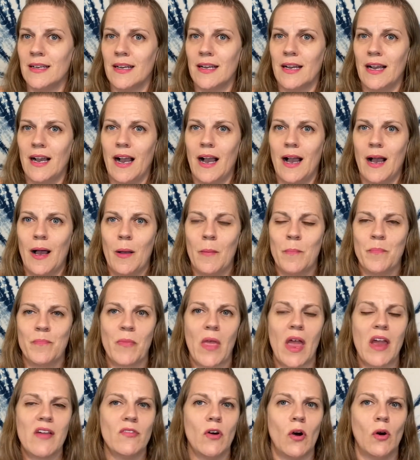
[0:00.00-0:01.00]

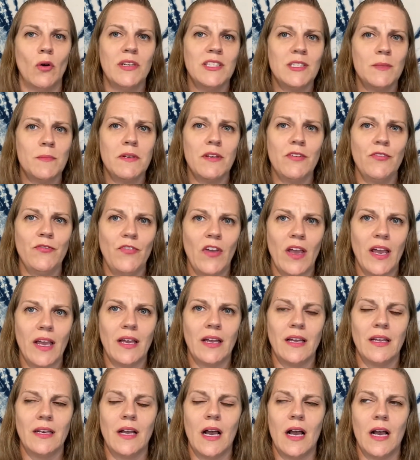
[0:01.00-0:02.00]
I've always been a
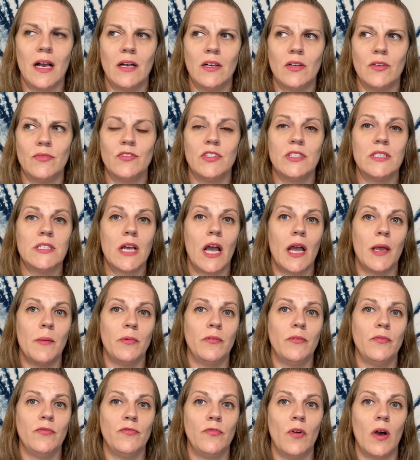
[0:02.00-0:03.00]
fan of the type
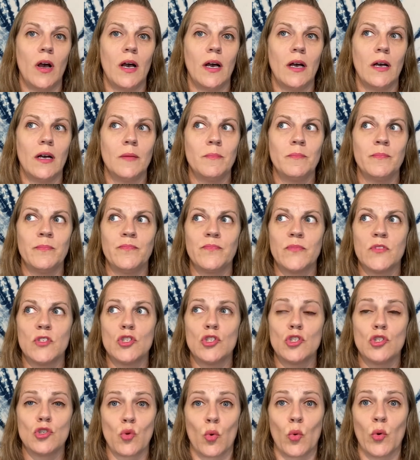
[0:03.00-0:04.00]
of
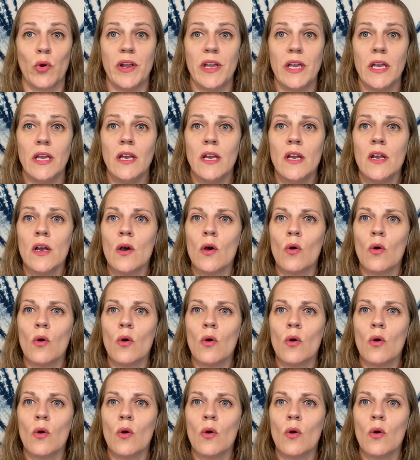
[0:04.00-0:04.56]
story